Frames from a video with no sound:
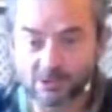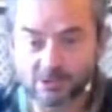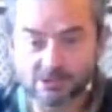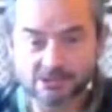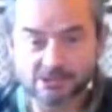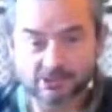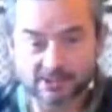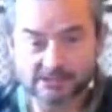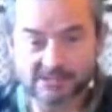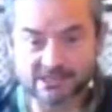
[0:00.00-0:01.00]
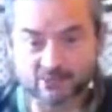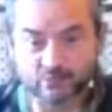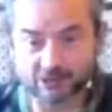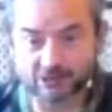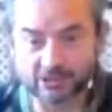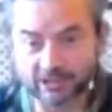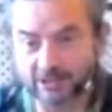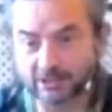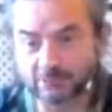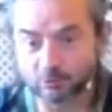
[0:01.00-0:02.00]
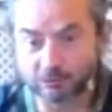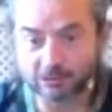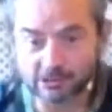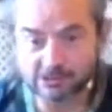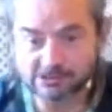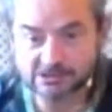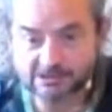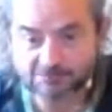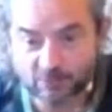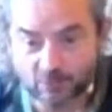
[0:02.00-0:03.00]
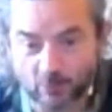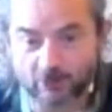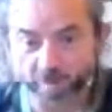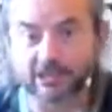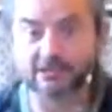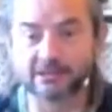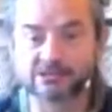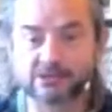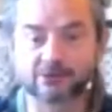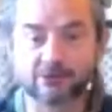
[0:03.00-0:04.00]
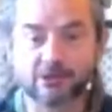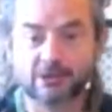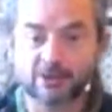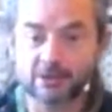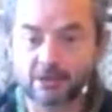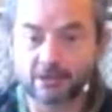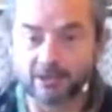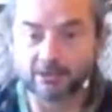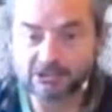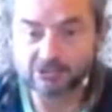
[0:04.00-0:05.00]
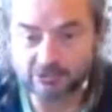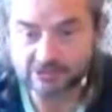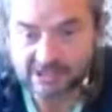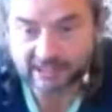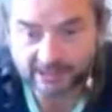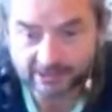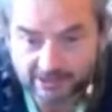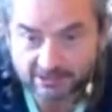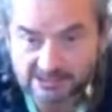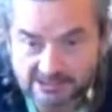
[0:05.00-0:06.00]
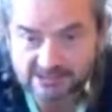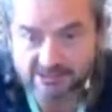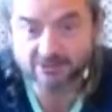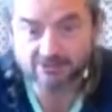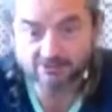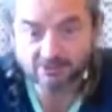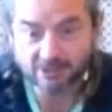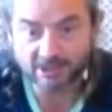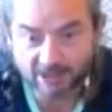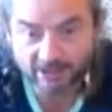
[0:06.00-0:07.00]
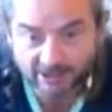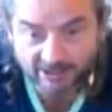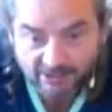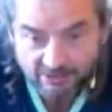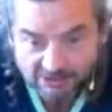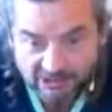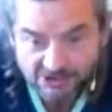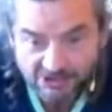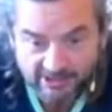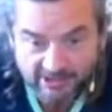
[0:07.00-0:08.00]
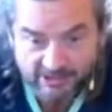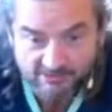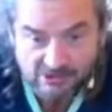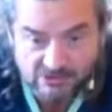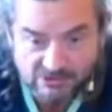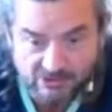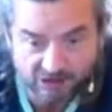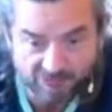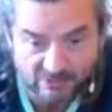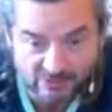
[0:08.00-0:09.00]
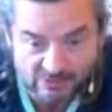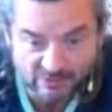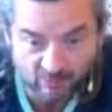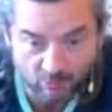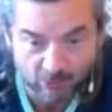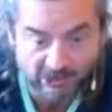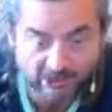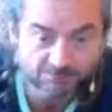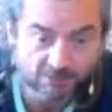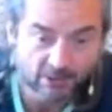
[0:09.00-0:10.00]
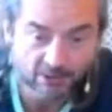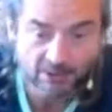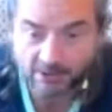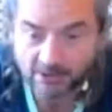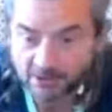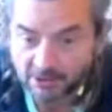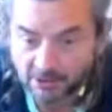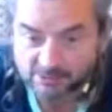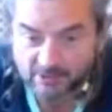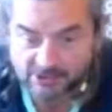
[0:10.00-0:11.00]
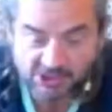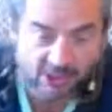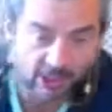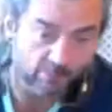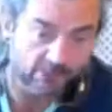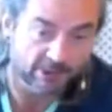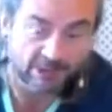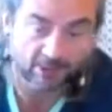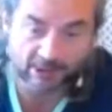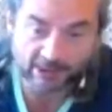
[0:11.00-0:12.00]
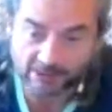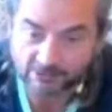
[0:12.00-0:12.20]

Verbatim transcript: so let's get on with the broadcast what we got here then. So I know Kishore is here. Nice to see you. And tension in leg muscles, calf muscles when walking, especially up and downhill.